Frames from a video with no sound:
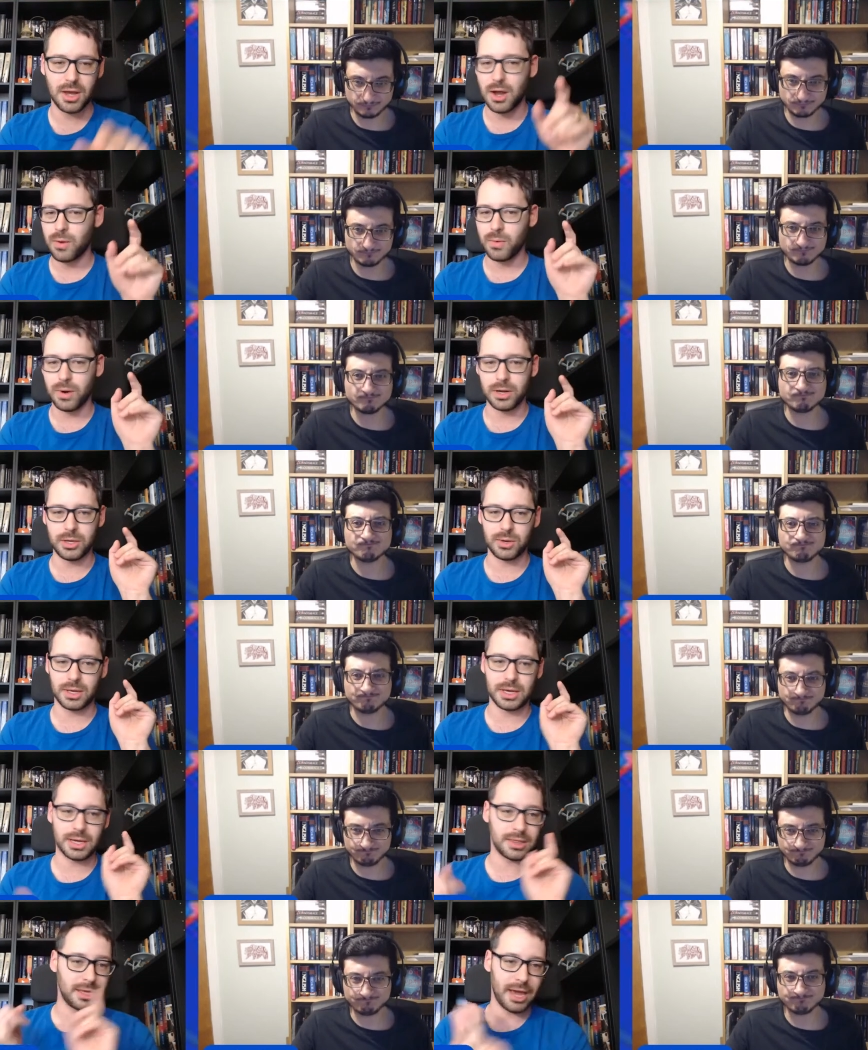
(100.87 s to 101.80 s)
Speaker 1: where you can
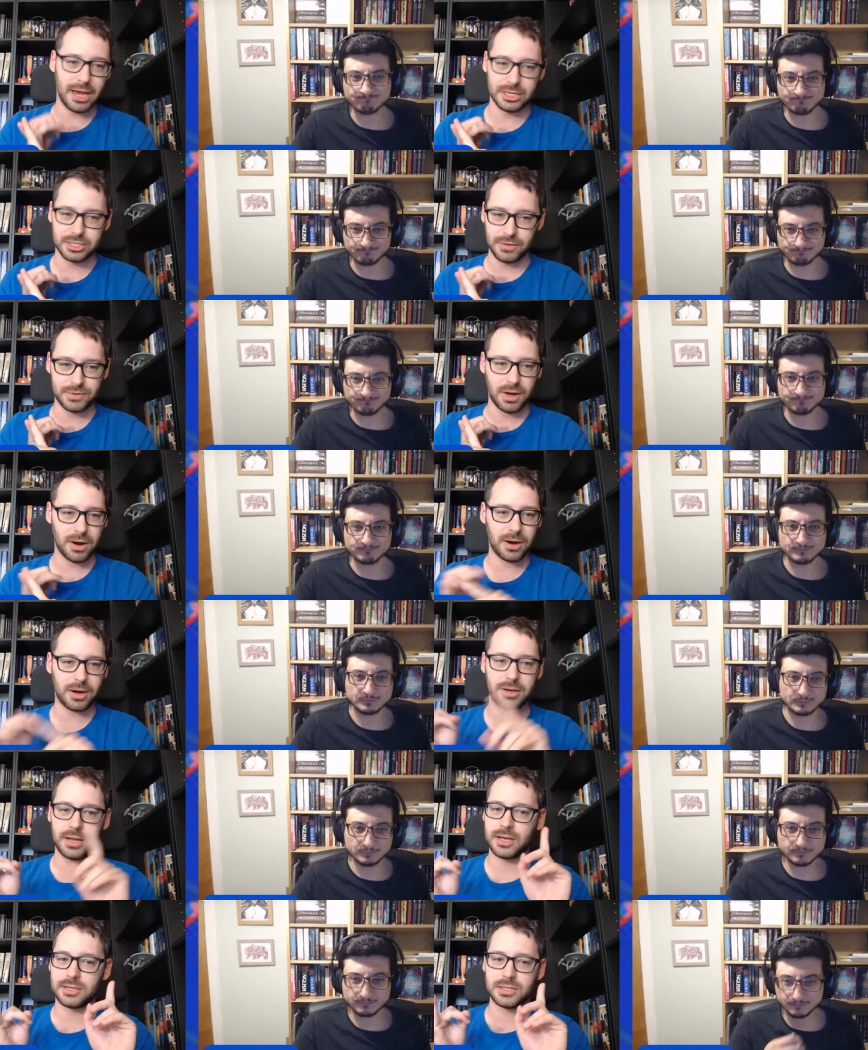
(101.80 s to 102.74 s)
get the Age of
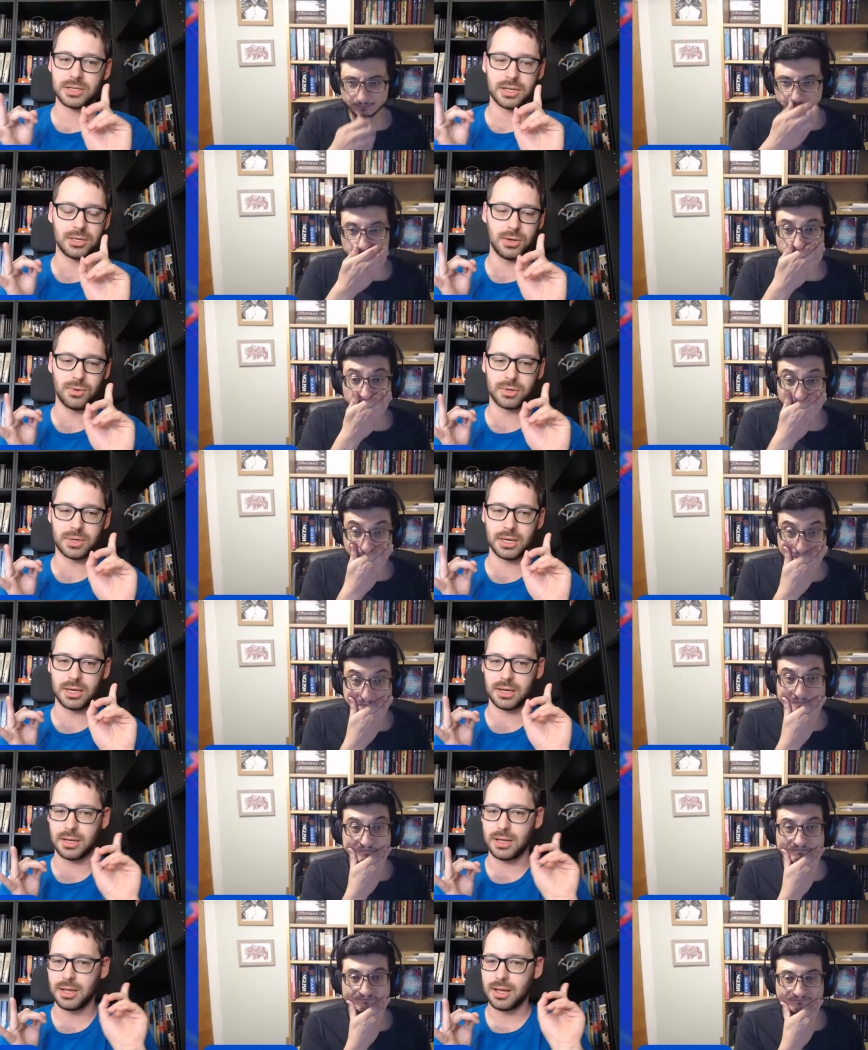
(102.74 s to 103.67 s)
Darkness, you
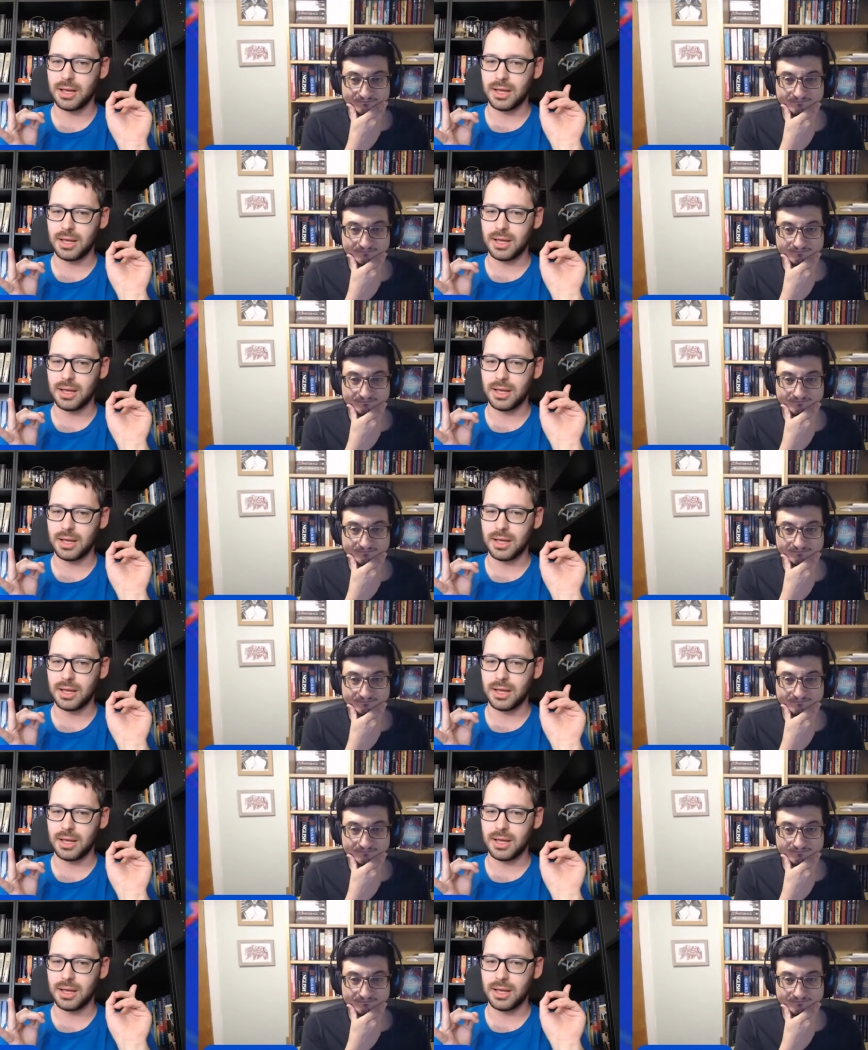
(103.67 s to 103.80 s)
can